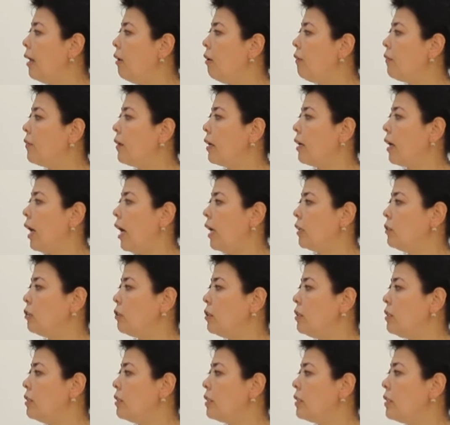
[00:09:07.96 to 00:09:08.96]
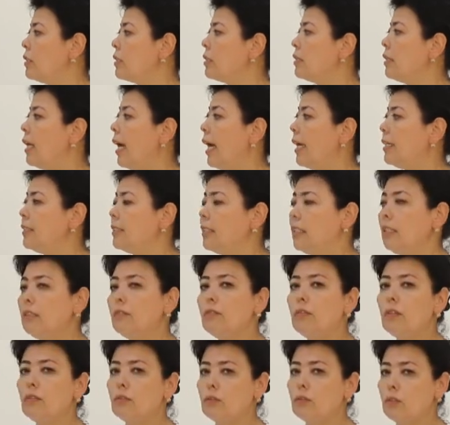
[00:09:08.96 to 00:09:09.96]
of the country since
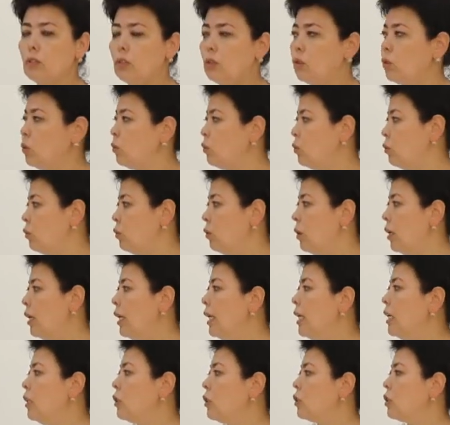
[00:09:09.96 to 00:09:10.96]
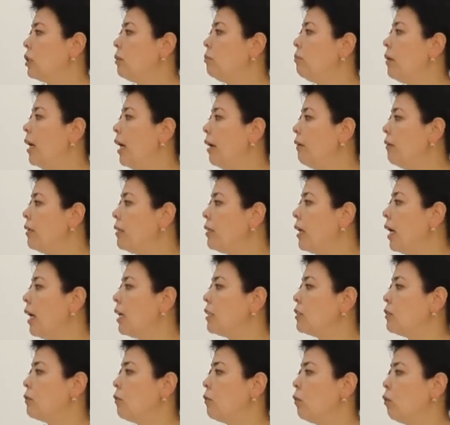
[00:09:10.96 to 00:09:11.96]
1952. She married,
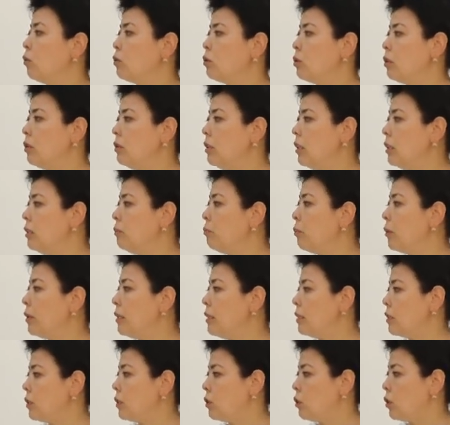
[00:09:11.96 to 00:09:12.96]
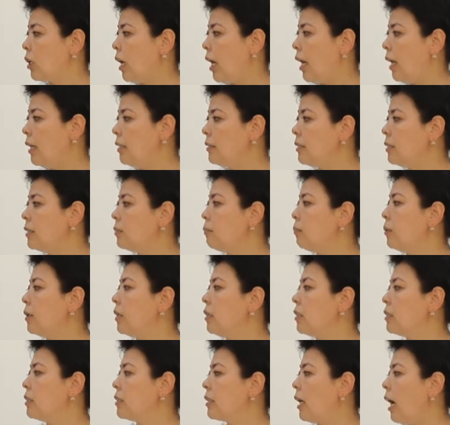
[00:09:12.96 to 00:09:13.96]
has 4 children, Prince Charles,
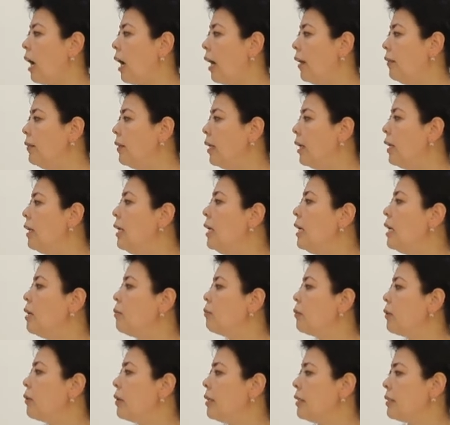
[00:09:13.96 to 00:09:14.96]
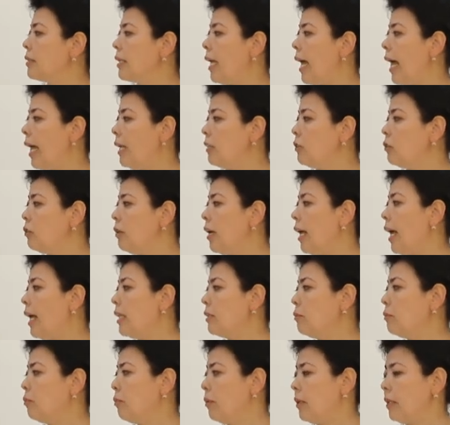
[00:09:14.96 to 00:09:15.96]
Prince Anne, Prince Andrew,
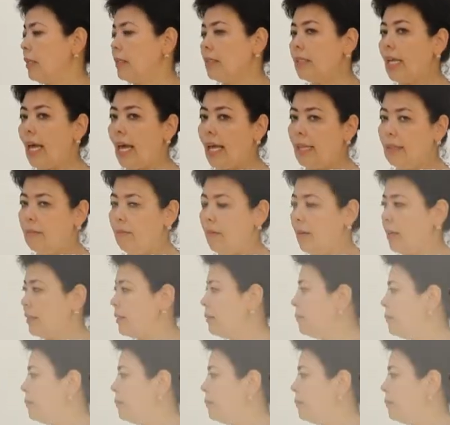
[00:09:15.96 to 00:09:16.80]
and Prince Edward.